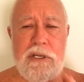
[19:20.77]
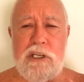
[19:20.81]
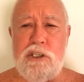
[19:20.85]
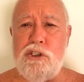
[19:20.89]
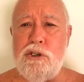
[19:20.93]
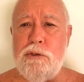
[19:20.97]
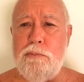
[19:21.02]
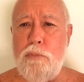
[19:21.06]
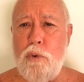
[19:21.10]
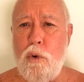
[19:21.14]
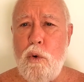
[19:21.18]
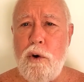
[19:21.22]
the
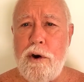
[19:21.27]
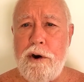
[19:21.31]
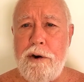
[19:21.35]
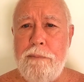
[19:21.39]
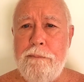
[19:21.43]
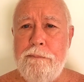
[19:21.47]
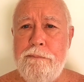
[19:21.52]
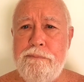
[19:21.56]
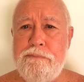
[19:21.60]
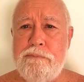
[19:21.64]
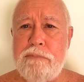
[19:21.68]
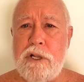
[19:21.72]
support
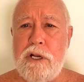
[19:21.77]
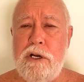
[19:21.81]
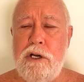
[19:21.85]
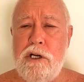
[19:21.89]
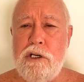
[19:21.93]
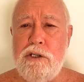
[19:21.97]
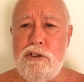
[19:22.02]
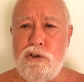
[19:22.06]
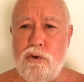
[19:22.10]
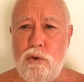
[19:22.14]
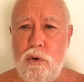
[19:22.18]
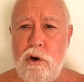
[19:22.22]

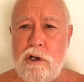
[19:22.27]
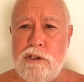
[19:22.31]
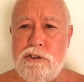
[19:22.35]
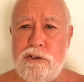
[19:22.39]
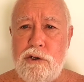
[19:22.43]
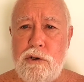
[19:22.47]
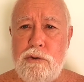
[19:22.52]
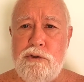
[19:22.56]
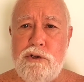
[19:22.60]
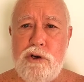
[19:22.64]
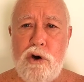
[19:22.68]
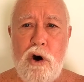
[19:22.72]
to
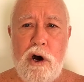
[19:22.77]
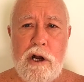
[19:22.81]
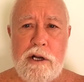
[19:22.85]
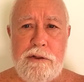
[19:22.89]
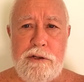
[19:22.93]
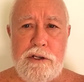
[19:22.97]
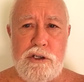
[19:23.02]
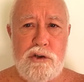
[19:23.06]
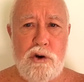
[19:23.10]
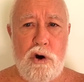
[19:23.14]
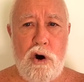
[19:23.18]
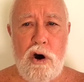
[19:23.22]
also talk
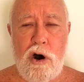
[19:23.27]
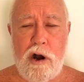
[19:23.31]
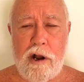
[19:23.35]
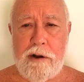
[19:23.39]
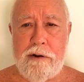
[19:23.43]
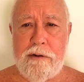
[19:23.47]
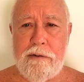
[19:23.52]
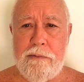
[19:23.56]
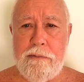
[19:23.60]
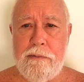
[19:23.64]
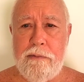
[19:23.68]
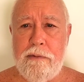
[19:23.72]
the talk
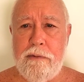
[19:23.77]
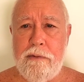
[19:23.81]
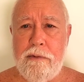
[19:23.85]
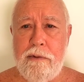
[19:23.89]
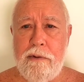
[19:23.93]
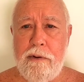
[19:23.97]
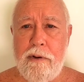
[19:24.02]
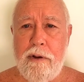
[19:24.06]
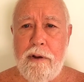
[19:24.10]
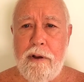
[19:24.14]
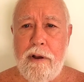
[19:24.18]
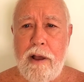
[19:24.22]

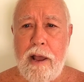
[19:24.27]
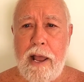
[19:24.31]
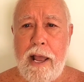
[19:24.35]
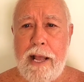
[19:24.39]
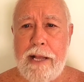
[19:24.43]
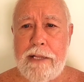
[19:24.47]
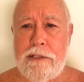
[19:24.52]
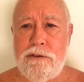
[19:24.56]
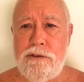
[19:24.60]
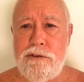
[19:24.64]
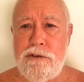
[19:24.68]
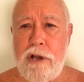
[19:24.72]

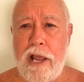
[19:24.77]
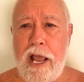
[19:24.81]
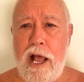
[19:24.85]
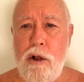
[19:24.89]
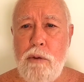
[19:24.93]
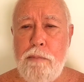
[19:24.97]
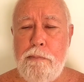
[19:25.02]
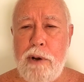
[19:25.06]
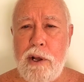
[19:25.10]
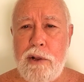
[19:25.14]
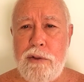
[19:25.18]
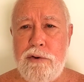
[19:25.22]
and to
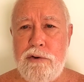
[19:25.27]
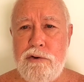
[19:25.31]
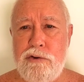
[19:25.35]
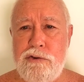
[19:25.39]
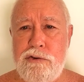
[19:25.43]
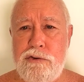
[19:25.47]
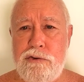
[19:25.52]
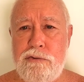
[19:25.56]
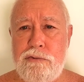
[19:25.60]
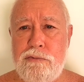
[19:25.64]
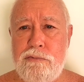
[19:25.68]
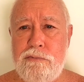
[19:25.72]
help
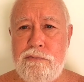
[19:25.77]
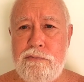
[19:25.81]
others.